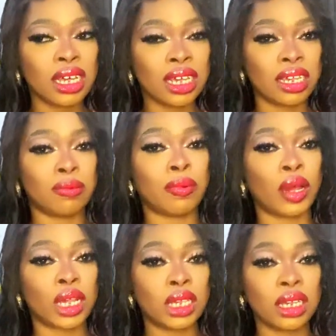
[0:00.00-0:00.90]
it
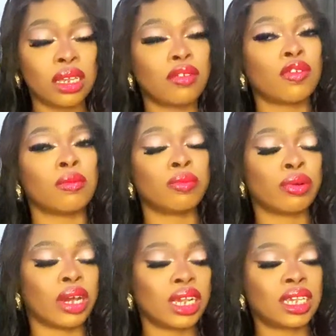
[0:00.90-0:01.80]
brightens from
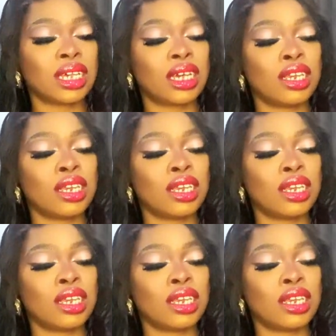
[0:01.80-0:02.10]
brightening,